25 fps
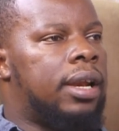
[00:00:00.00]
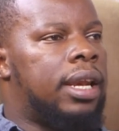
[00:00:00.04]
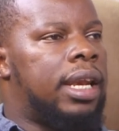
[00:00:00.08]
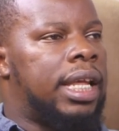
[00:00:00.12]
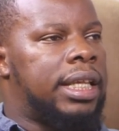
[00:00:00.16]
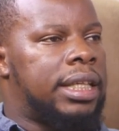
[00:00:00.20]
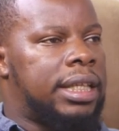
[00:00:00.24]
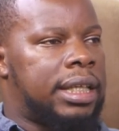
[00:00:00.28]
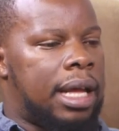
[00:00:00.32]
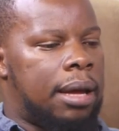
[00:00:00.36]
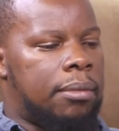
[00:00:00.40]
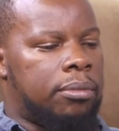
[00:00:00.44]

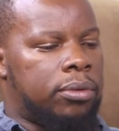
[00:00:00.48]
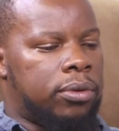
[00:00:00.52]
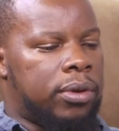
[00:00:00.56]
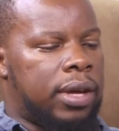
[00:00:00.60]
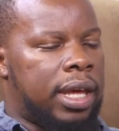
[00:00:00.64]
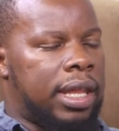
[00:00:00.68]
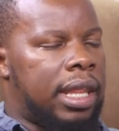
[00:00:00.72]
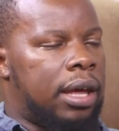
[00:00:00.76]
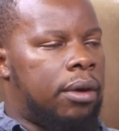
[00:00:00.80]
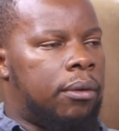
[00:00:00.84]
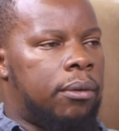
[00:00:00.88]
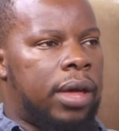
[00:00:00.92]
let's come
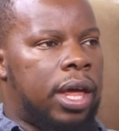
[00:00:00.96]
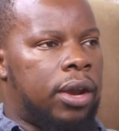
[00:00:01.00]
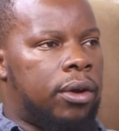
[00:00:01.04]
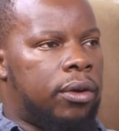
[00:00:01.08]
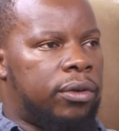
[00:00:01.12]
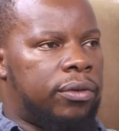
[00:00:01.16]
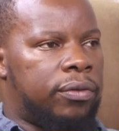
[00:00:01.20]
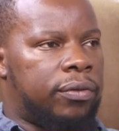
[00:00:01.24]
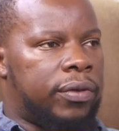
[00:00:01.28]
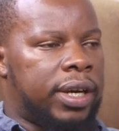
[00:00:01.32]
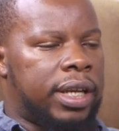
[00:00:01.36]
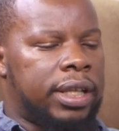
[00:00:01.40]
together, we are
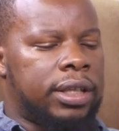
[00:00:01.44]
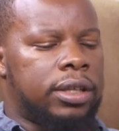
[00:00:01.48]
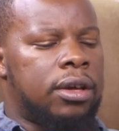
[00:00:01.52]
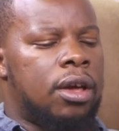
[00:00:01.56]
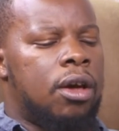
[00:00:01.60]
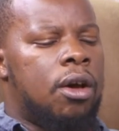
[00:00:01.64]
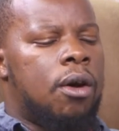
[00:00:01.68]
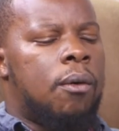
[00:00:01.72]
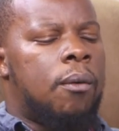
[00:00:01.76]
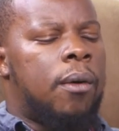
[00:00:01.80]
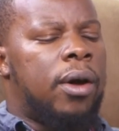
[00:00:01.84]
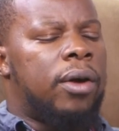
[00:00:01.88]
not friends.
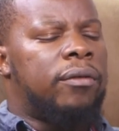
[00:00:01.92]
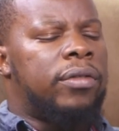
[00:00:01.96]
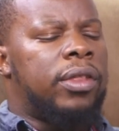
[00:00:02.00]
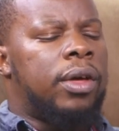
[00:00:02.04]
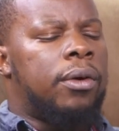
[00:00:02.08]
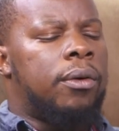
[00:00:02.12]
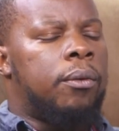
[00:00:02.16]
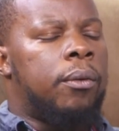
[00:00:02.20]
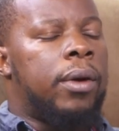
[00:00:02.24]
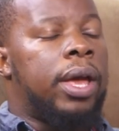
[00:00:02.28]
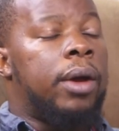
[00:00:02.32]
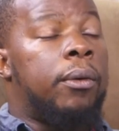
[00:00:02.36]

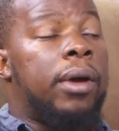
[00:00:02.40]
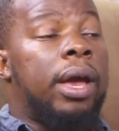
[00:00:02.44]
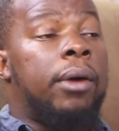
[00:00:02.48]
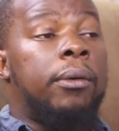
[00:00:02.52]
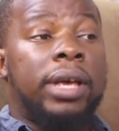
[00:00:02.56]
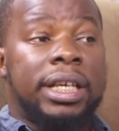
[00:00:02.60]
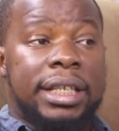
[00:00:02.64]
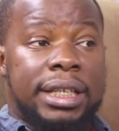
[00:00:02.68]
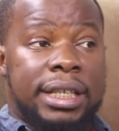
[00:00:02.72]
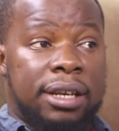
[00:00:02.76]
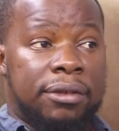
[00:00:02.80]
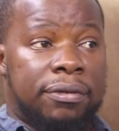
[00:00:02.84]

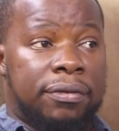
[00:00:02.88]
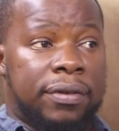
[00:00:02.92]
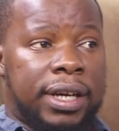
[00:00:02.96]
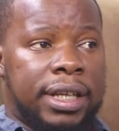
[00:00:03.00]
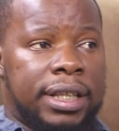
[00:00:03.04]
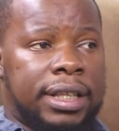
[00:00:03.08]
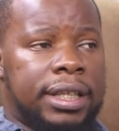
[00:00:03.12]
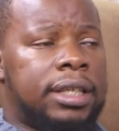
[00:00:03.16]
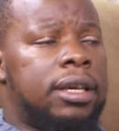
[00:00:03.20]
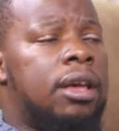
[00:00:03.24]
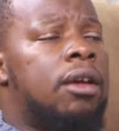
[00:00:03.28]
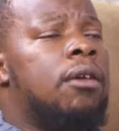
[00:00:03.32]
We're still
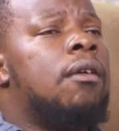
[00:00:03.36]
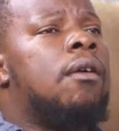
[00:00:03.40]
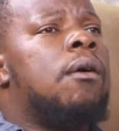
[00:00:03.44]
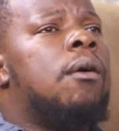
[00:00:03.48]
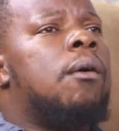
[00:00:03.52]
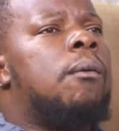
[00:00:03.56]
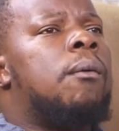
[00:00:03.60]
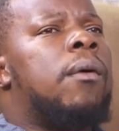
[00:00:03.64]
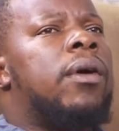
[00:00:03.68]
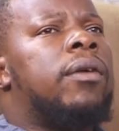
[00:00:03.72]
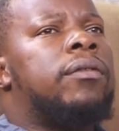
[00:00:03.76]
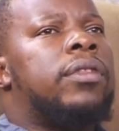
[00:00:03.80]
friends.
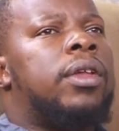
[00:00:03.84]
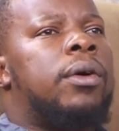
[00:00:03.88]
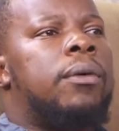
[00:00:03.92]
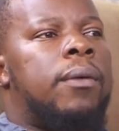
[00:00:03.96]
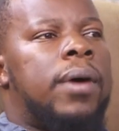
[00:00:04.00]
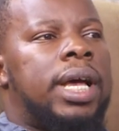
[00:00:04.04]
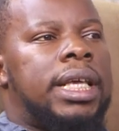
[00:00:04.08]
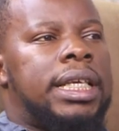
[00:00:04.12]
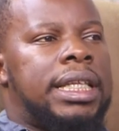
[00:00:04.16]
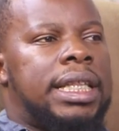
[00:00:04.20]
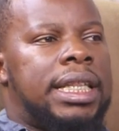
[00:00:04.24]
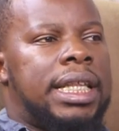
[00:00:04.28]
One of the
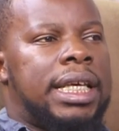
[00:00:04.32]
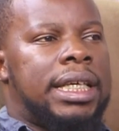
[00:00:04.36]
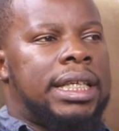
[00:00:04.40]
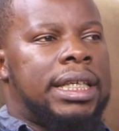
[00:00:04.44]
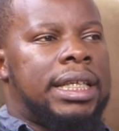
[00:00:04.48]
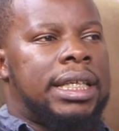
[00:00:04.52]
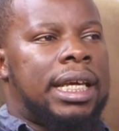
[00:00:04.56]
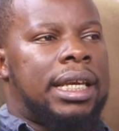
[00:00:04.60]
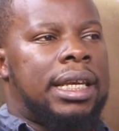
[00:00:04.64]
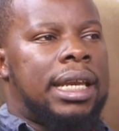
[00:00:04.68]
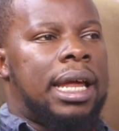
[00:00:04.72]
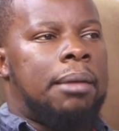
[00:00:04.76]
worst
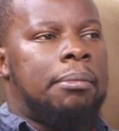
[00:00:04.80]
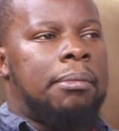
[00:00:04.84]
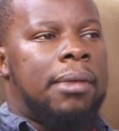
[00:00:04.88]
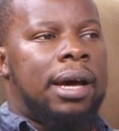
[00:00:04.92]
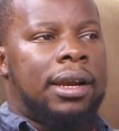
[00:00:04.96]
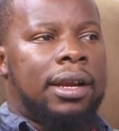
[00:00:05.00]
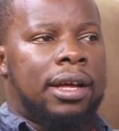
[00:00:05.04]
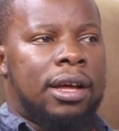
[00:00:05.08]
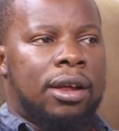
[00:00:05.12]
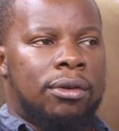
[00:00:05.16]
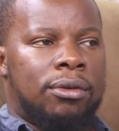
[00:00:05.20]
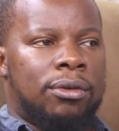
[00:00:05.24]
things that a
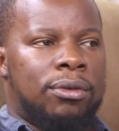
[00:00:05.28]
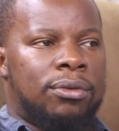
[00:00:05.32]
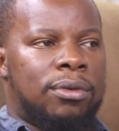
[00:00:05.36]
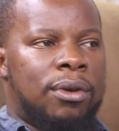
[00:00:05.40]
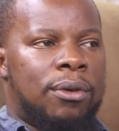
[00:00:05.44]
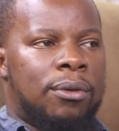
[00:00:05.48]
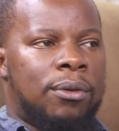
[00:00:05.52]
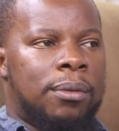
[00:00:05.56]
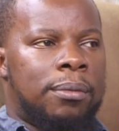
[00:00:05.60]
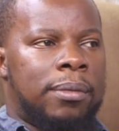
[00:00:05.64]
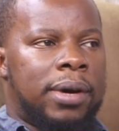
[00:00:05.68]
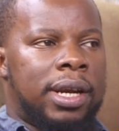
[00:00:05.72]
man can do
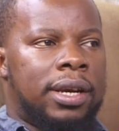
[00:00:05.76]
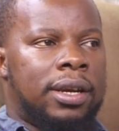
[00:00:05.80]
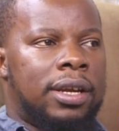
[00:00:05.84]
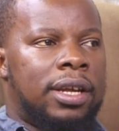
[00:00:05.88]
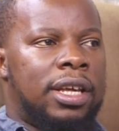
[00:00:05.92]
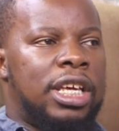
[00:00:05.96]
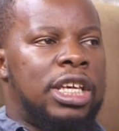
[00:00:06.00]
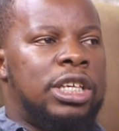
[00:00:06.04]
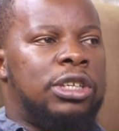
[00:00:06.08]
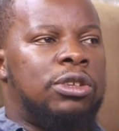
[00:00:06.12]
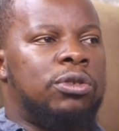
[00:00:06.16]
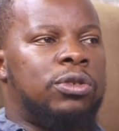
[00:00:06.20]
to a woman
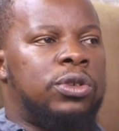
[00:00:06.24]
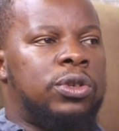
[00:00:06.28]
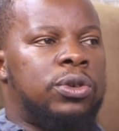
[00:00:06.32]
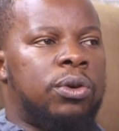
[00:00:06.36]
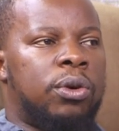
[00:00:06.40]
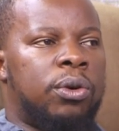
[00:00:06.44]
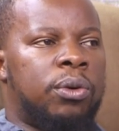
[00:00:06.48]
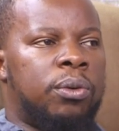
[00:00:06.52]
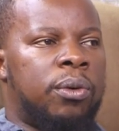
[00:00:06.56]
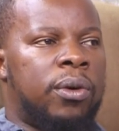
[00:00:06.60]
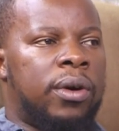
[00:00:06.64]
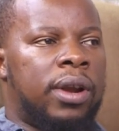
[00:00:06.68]
is to
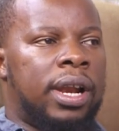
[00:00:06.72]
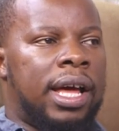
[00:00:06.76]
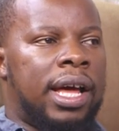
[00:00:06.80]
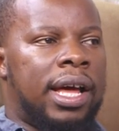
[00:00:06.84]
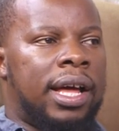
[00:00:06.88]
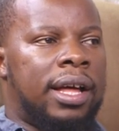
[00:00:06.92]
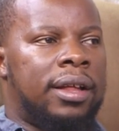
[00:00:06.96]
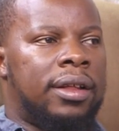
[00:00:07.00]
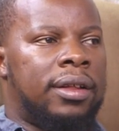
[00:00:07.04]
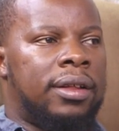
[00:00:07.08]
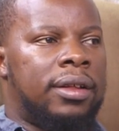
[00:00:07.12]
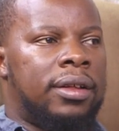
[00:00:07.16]
stonewall
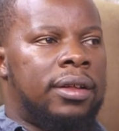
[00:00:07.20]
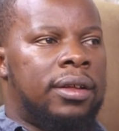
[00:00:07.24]
her.